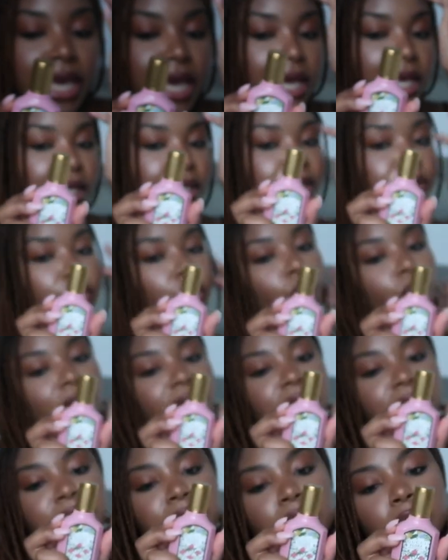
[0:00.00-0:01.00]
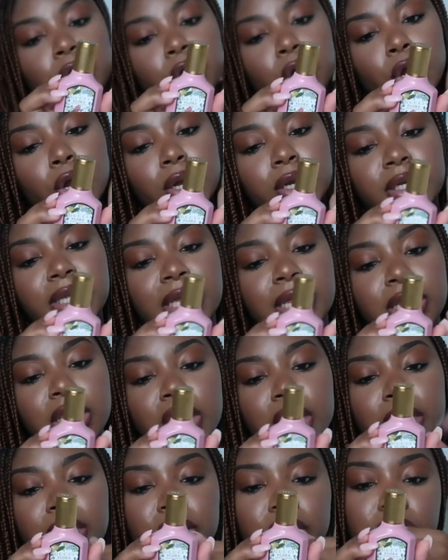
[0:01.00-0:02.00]
has white gardenia
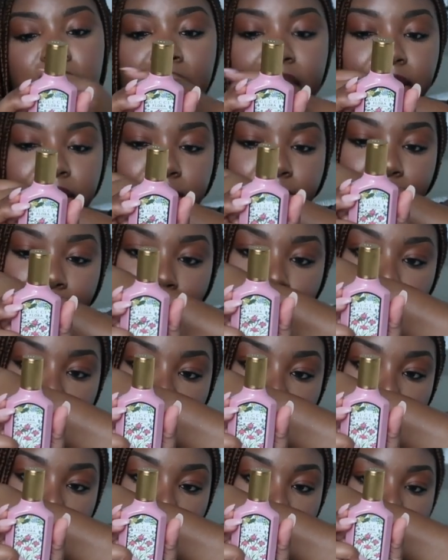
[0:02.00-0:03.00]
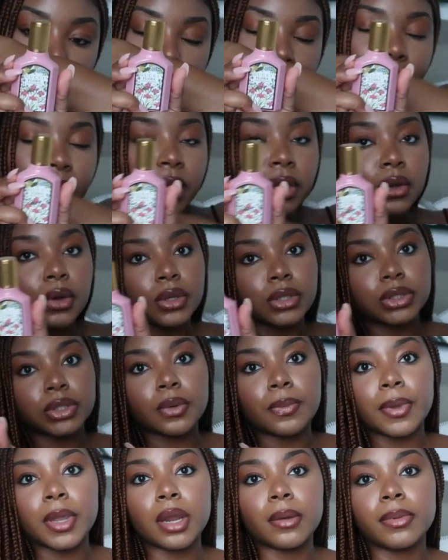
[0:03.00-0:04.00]
and jasmine, and
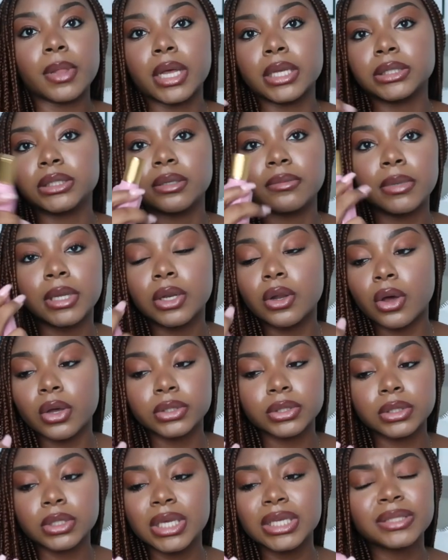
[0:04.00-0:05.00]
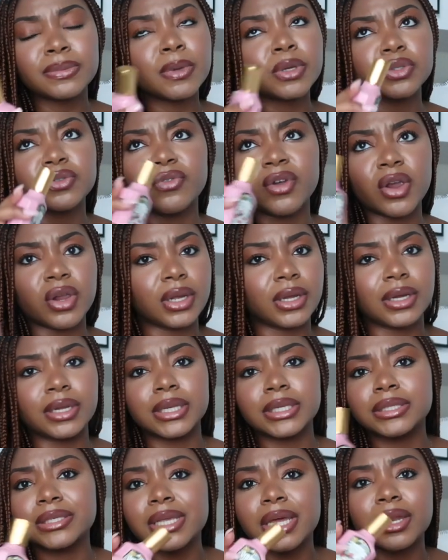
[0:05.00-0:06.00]
also pear blossom. It also, it smells very good.
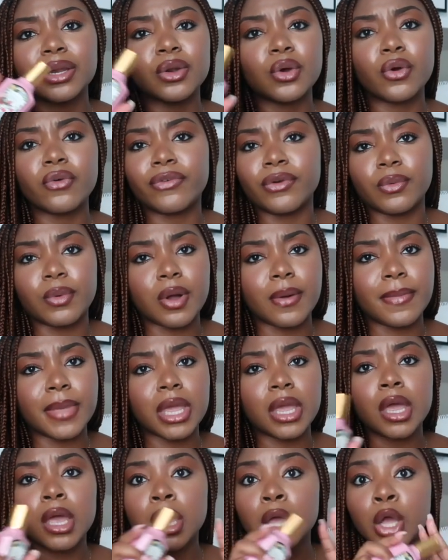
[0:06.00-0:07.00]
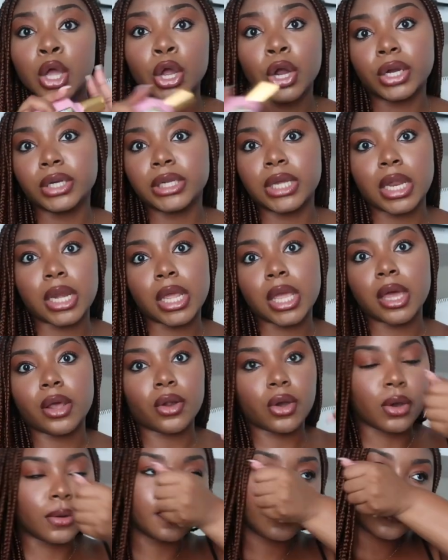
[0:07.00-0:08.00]
It's not an overwhelming gardenia at
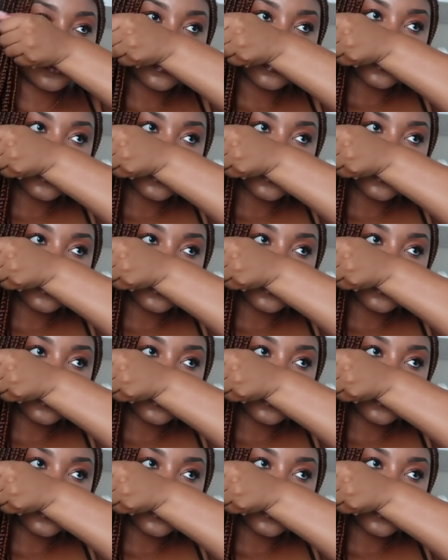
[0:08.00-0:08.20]
all.